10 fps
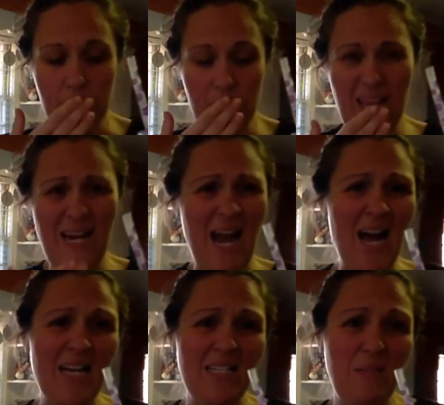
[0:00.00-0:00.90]
And
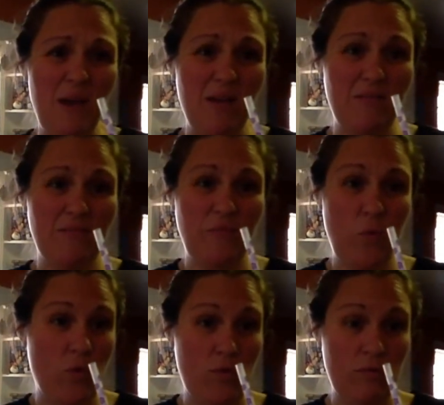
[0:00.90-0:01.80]
ice, about
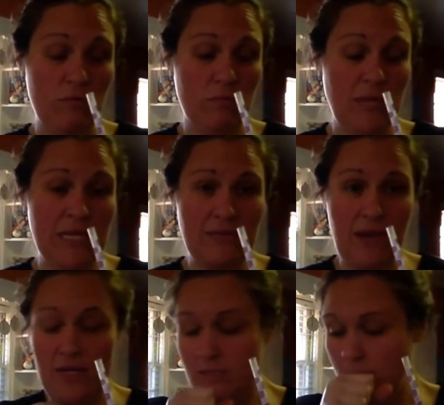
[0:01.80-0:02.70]
four things of
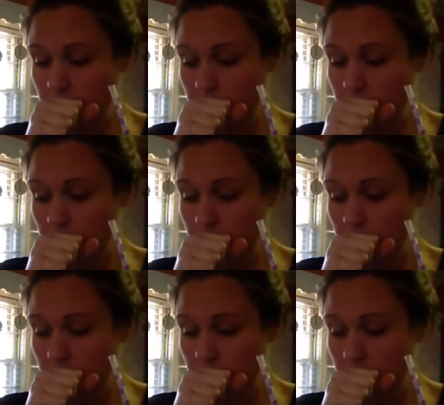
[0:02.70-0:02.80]
ice.